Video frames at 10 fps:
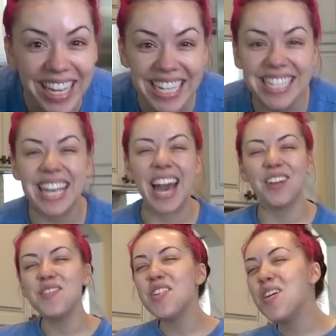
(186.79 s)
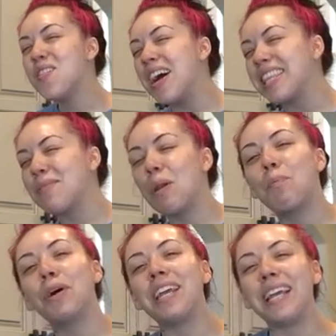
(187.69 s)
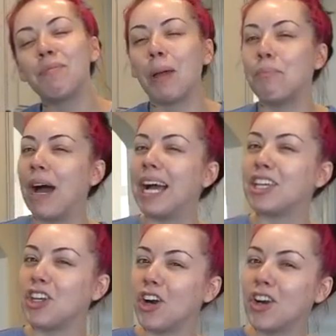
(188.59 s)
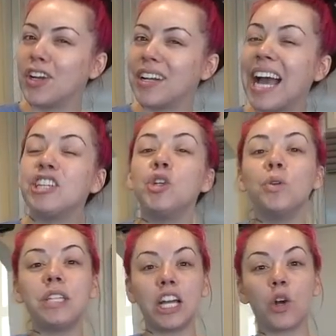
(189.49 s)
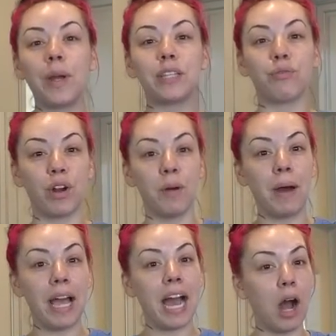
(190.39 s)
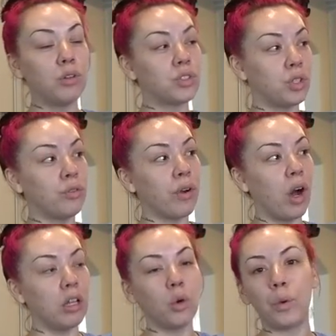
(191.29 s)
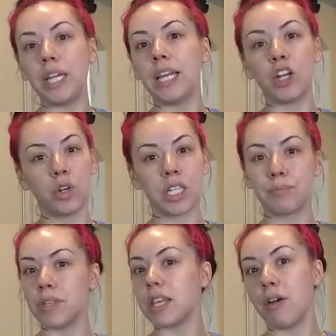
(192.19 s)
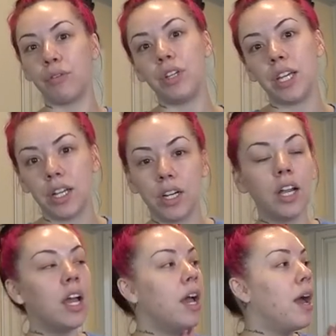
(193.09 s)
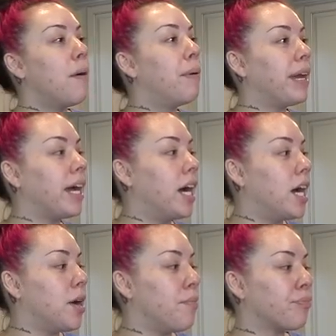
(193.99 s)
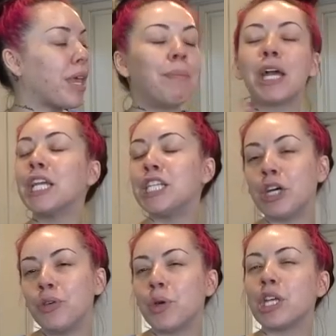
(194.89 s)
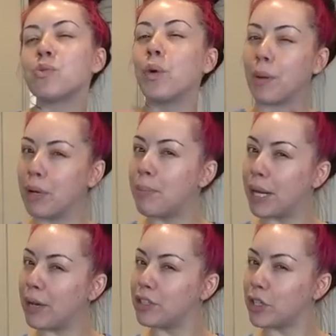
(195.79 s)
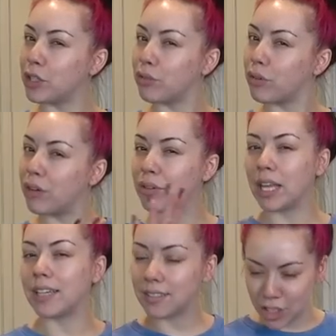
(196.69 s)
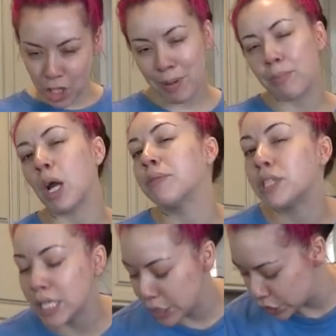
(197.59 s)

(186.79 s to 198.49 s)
this, I don't know, I think I'm gonna put it in my backyard. I do decorate the front of my house too for Halloween and Christmas every year. But I'm not gonna tell you guys what I'm gonna put out there on the front for like, you know, my privacy and